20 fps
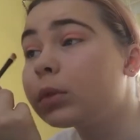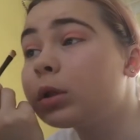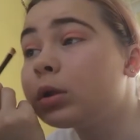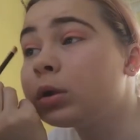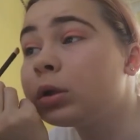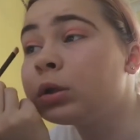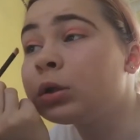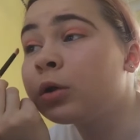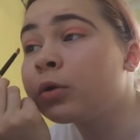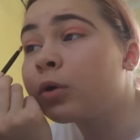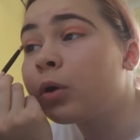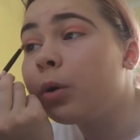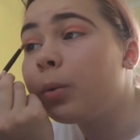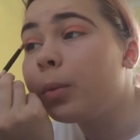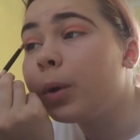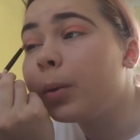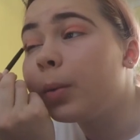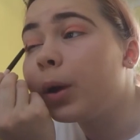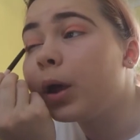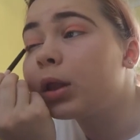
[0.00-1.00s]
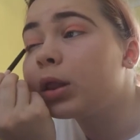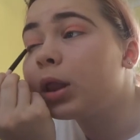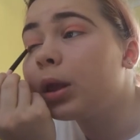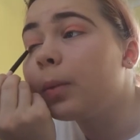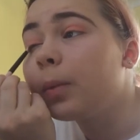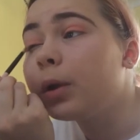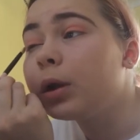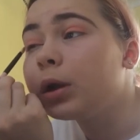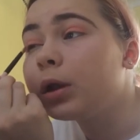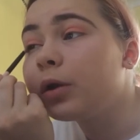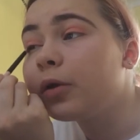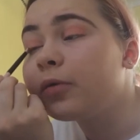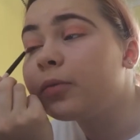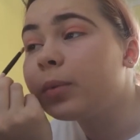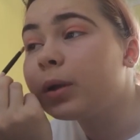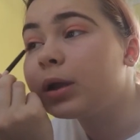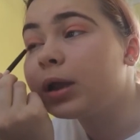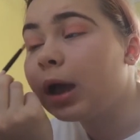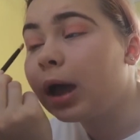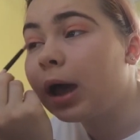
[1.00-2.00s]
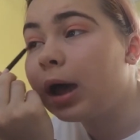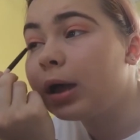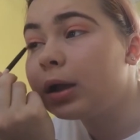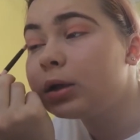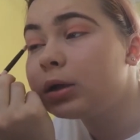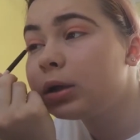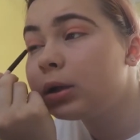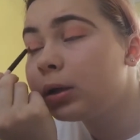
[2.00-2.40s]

because I got my birthday money off my dad,